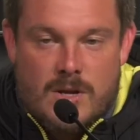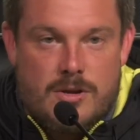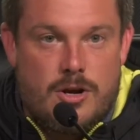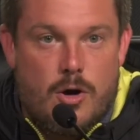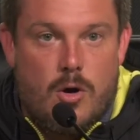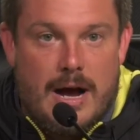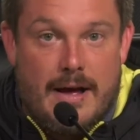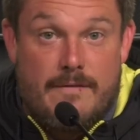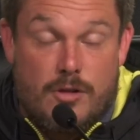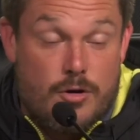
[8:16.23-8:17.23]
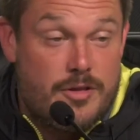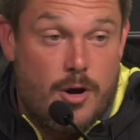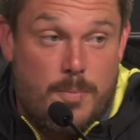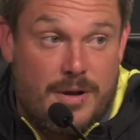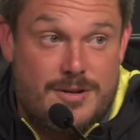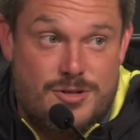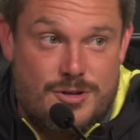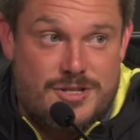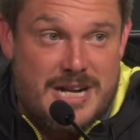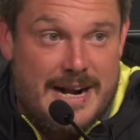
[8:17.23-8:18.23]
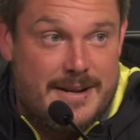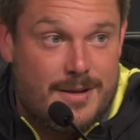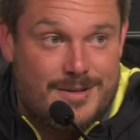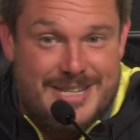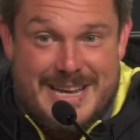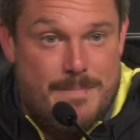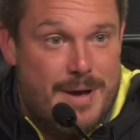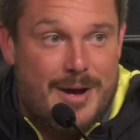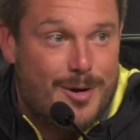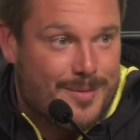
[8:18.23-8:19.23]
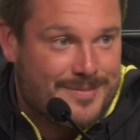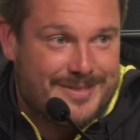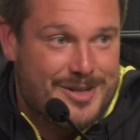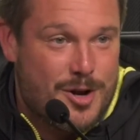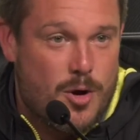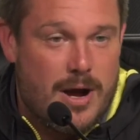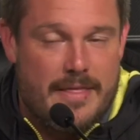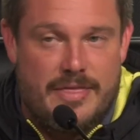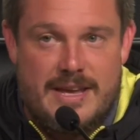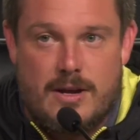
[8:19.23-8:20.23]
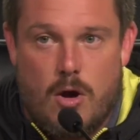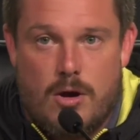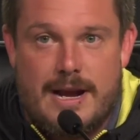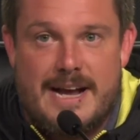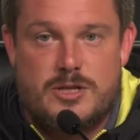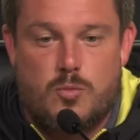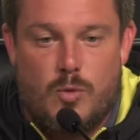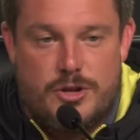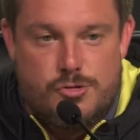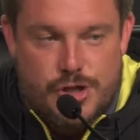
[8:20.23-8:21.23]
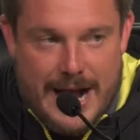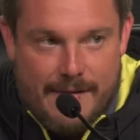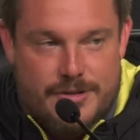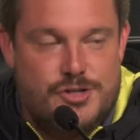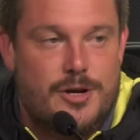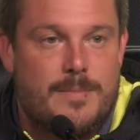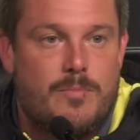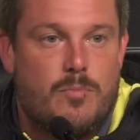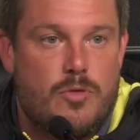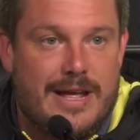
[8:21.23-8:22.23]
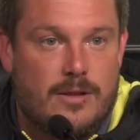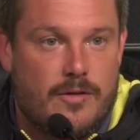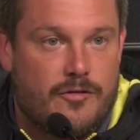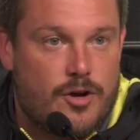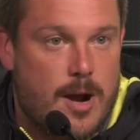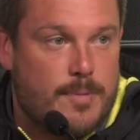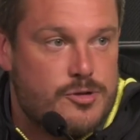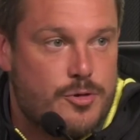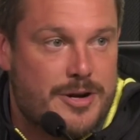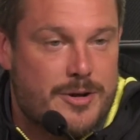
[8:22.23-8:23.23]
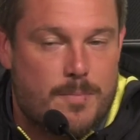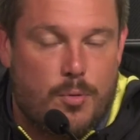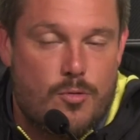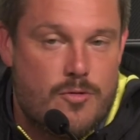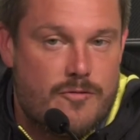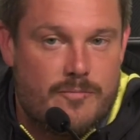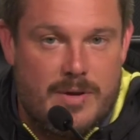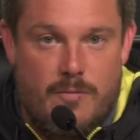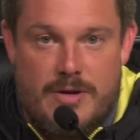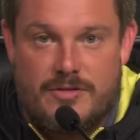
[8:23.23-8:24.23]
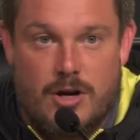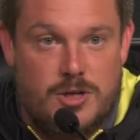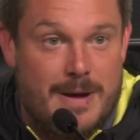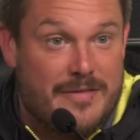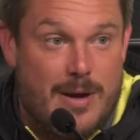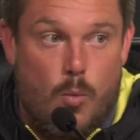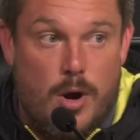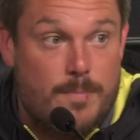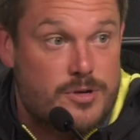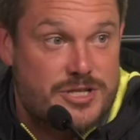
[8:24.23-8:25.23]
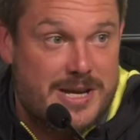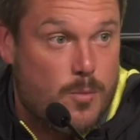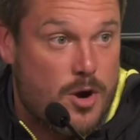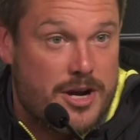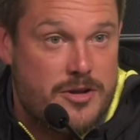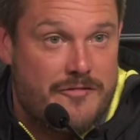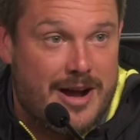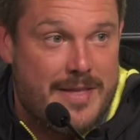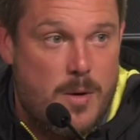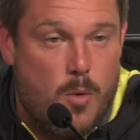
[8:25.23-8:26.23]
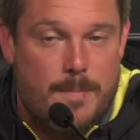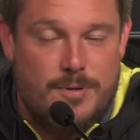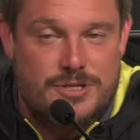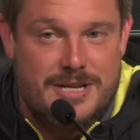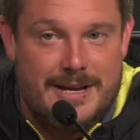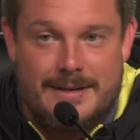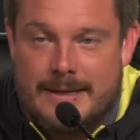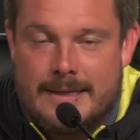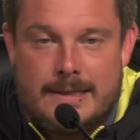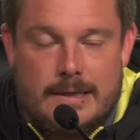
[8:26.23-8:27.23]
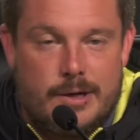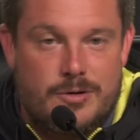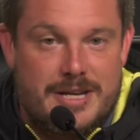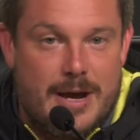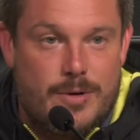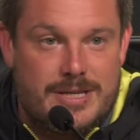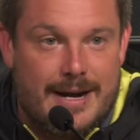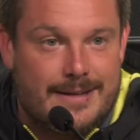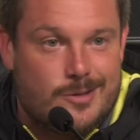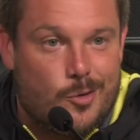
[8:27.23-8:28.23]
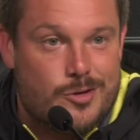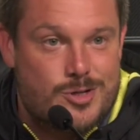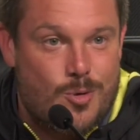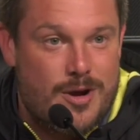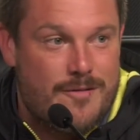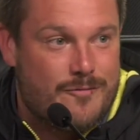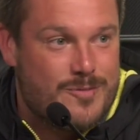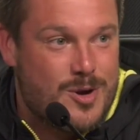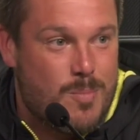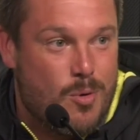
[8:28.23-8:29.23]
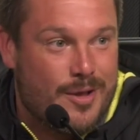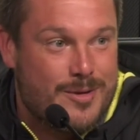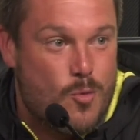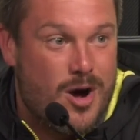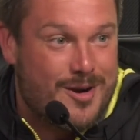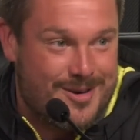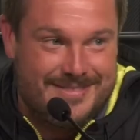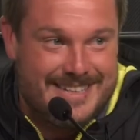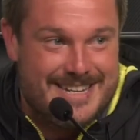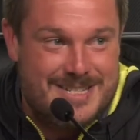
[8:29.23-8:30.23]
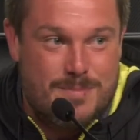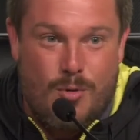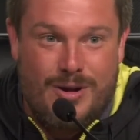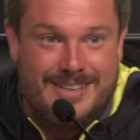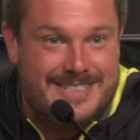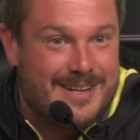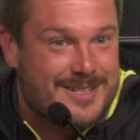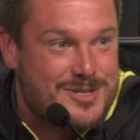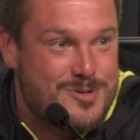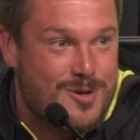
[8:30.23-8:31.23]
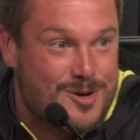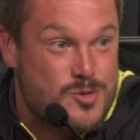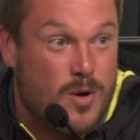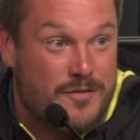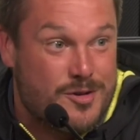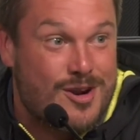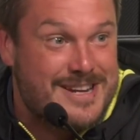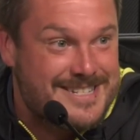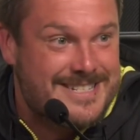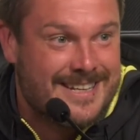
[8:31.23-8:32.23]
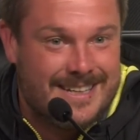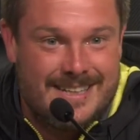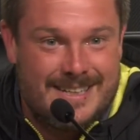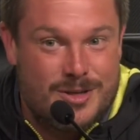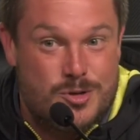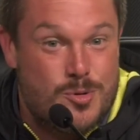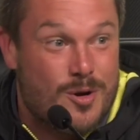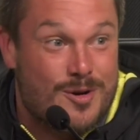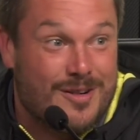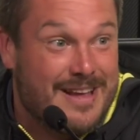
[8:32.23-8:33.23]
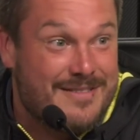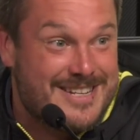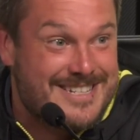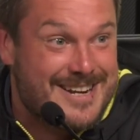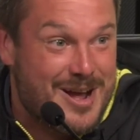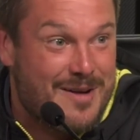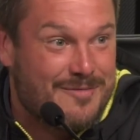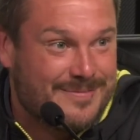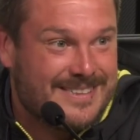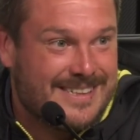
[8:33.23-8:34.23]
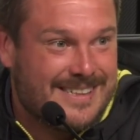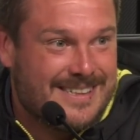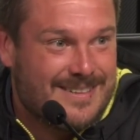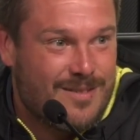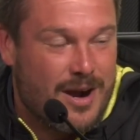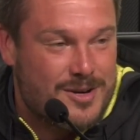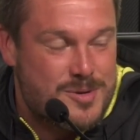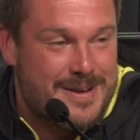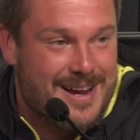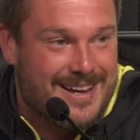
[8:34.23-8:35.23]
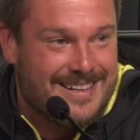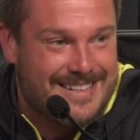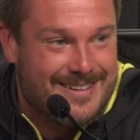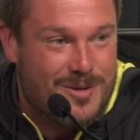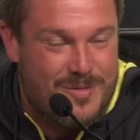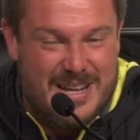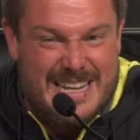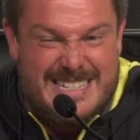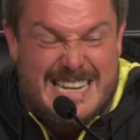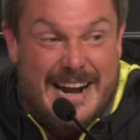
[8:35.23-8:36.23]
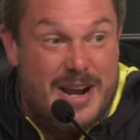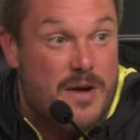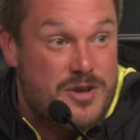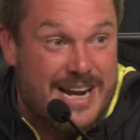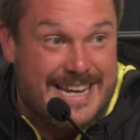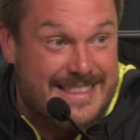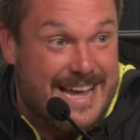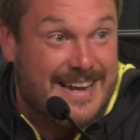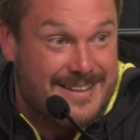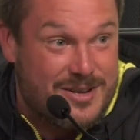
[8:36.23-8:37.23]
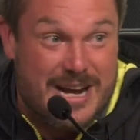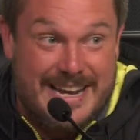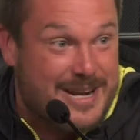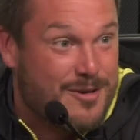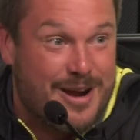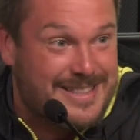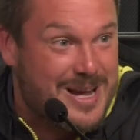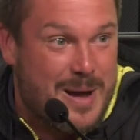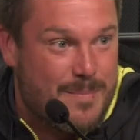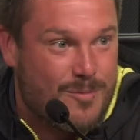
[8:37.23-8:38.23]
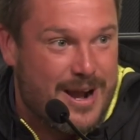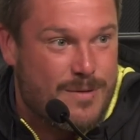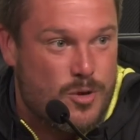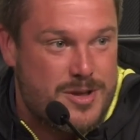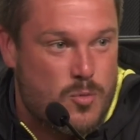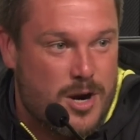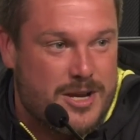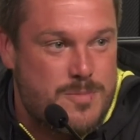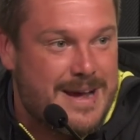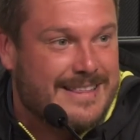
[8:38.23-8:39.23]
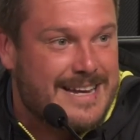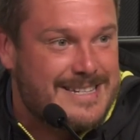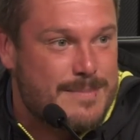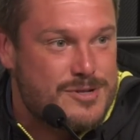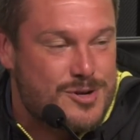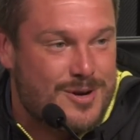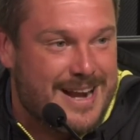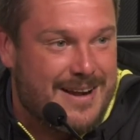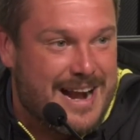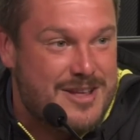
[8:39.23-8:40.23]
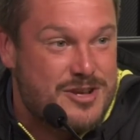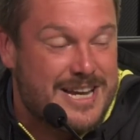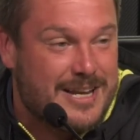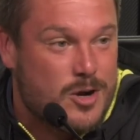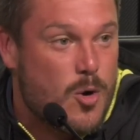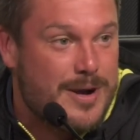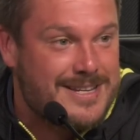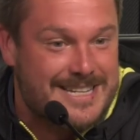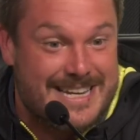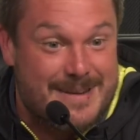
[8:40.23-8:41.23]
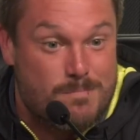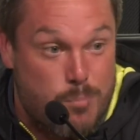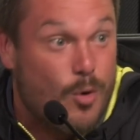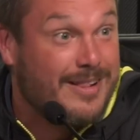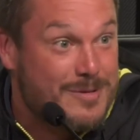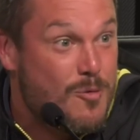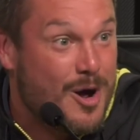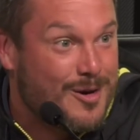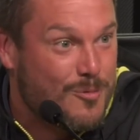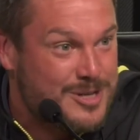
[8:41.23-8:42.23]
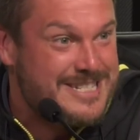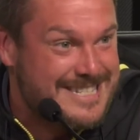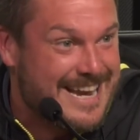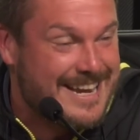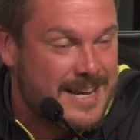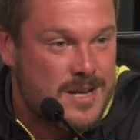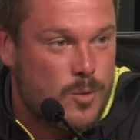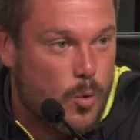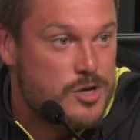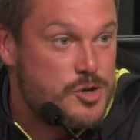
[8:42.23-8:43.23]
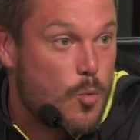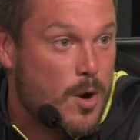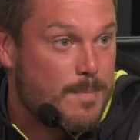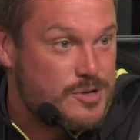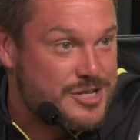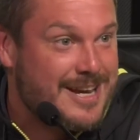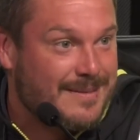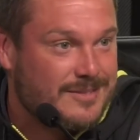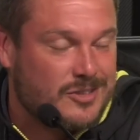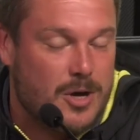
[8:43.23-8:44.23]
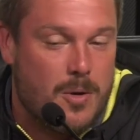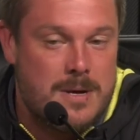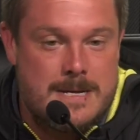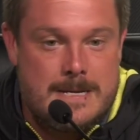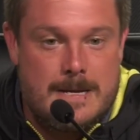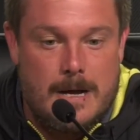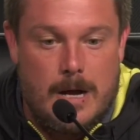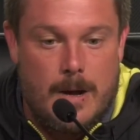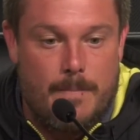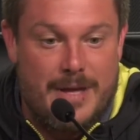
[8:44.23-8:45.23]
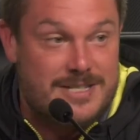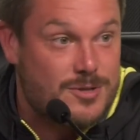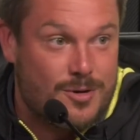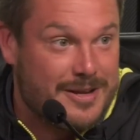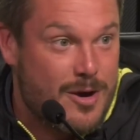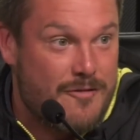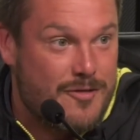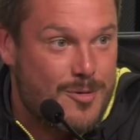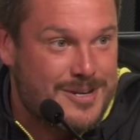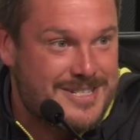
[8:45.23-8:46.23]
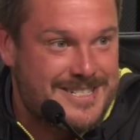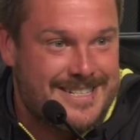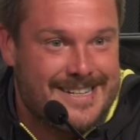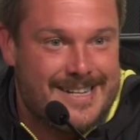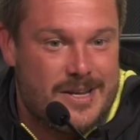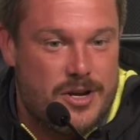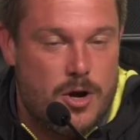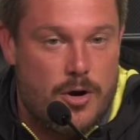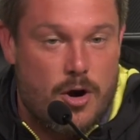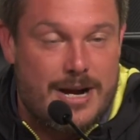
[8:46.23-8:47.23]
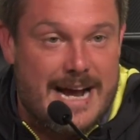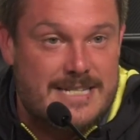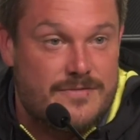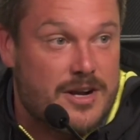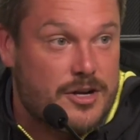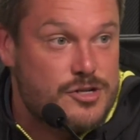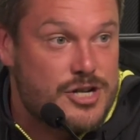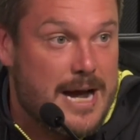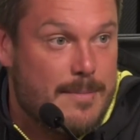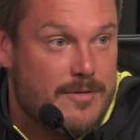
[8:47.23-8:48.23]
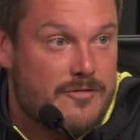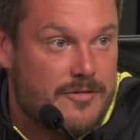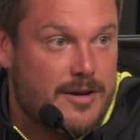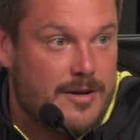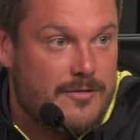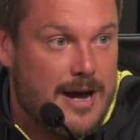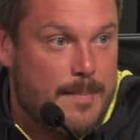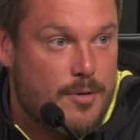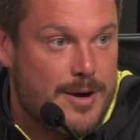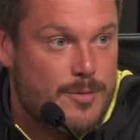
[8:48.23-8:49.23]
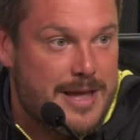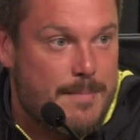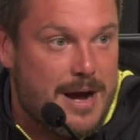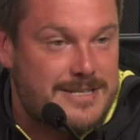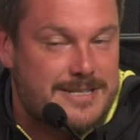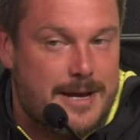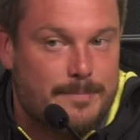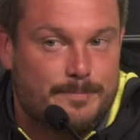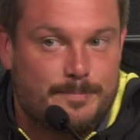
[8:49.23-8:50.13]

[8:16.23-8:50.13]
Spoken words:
You know, I've learned that our players are excited to get better. You know, I think our guys, when you challenge them, they look for an opportunity to improve. And we've talked about that 1%. Where can you find that 1%? You know, today we kind of told the story of, you know, boiling water. It doesn't boil until it's 212 degrees. You know, 211 isn't enough. Right, excuse me, you know, it's not enough. You got to get it cranked up, right? What can you make that temperature, and how do you get it going to get boiling water? What's it take? Where's your 1%? So that's certainly our focus, you know, and our guys have done a good job of operating with that mindset.